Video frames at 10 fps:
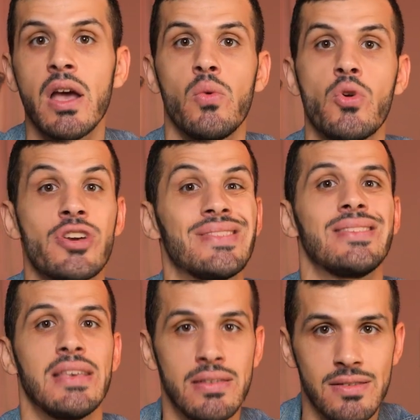which
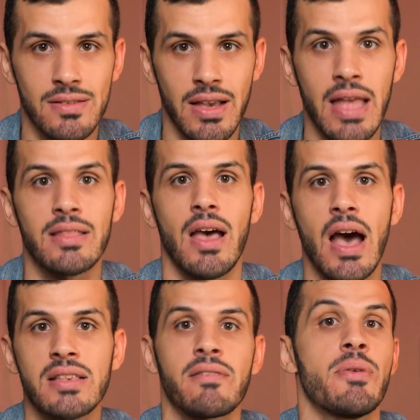exists, and
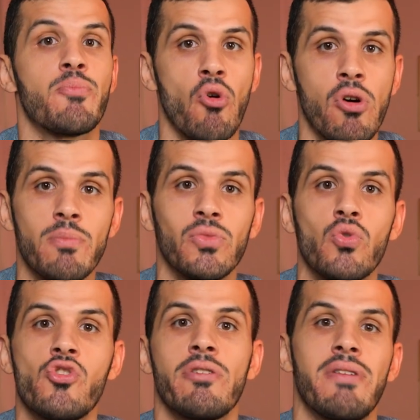ask the program to
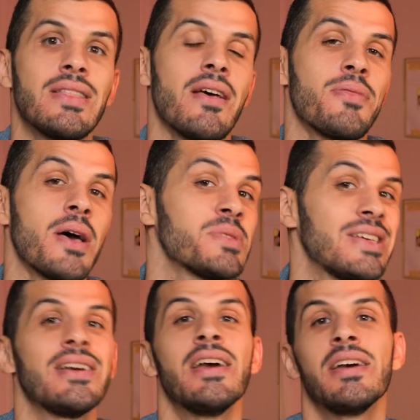generate something